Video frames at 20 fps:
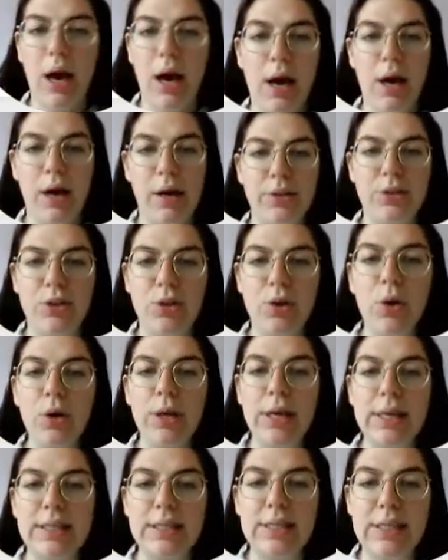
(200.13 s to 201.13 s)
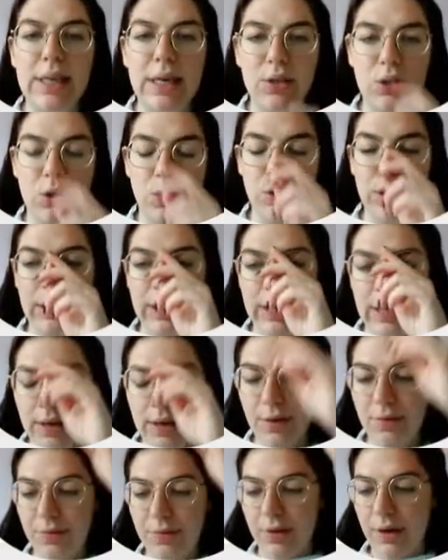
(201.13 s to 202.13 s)
Uh, do not hesitate to
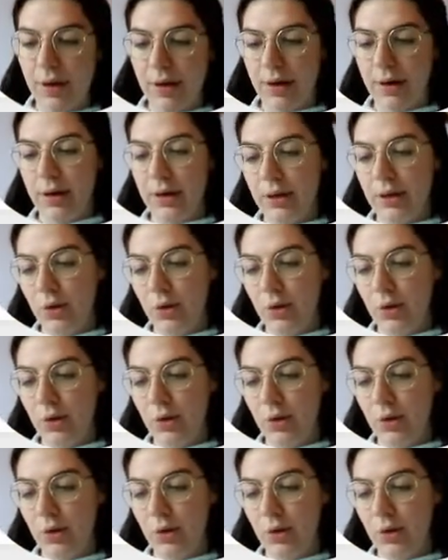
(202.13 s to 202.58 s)
give uh,